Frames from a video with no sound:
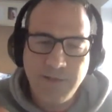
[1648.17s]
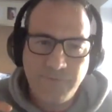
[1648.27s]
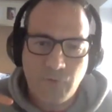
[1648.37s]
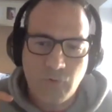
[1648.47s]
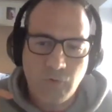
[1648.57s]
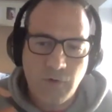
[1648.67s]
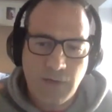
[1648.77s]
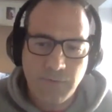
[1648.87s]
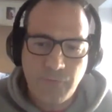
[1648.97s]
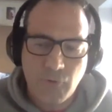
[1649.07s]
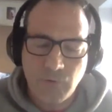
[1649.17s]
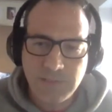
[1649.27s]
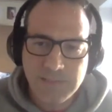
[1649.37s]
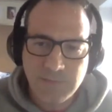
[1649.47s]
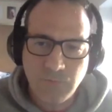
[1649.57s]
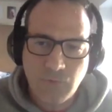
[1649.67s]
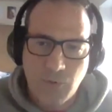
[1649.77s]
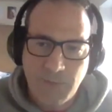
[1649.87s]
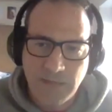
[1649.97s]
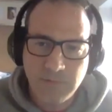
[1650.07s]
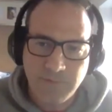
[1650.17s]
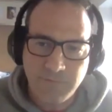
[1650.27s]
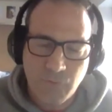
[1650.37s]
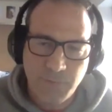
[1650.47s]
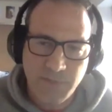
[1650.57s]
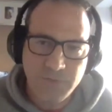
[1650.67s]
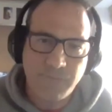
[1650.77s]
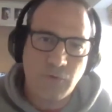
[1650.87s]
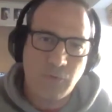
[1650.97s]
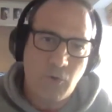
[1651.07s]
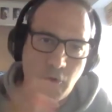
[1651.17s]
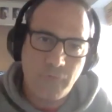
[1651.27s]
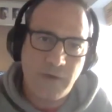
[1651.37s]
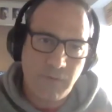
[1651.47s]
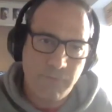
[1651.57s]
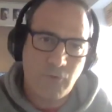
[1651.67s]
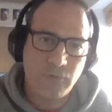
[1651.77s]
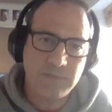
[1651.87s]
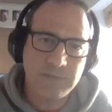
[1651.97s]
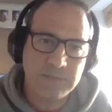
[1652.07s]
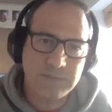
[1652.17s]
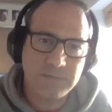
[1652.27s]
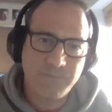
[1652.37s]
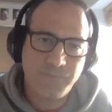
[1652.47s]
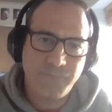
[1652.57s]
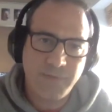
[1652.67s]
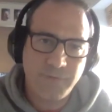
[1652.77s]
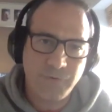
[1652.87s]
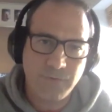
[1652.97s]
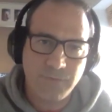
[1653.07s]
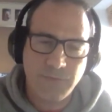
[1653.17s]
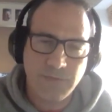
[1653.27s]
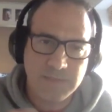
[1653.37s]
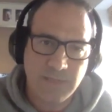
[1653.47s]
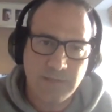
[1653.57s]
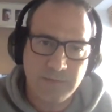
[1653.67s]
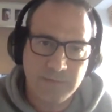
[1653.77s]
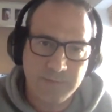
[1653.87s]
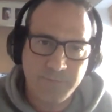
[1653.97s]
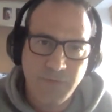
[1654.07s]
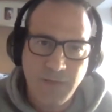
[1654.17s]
for authorities to command information from other authorities you know on things like um,